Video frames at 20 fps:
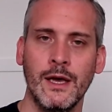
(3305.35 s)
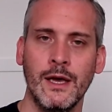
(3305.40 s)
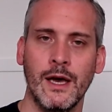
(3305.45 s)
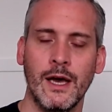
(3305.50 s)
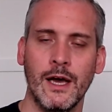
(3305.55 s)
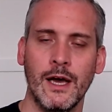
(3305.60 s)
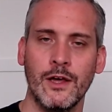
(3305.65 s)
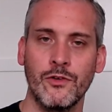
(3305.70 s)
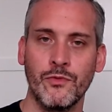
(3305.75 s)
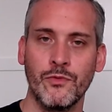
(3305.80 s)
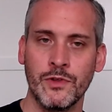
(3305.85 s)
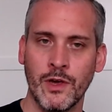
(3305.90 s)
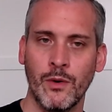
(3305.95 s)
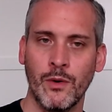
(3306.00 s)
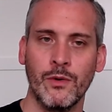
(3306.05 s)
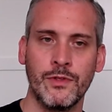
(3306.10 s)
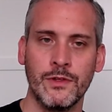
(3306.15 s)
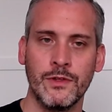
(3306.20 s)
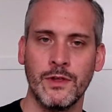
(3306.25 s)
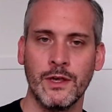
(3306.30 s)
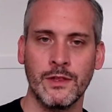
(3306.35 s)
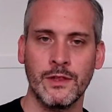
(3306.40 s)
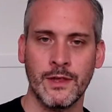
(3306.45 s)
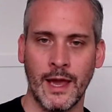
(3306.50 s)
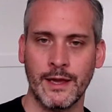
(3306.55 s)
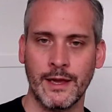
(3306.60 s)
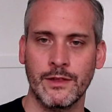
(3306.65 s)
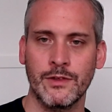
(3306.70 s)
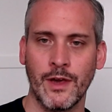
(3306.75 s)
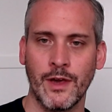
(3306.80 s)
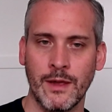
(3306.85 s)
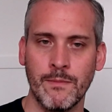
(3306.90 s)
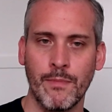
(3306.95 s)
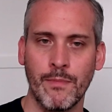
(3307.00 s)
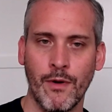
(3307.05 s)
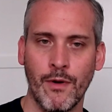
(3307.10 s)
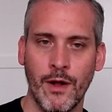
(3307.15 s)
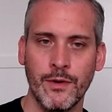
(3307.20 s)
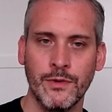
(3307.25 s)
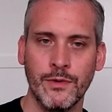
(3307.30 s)
as a result of this exact same
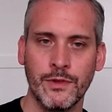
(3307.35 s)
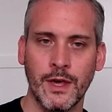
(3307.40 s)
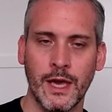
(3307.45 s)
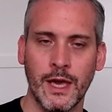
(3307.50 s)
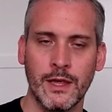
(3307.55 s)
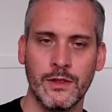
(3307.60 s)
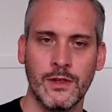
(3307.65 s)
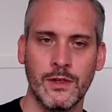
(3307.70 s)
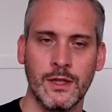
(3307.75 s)
process.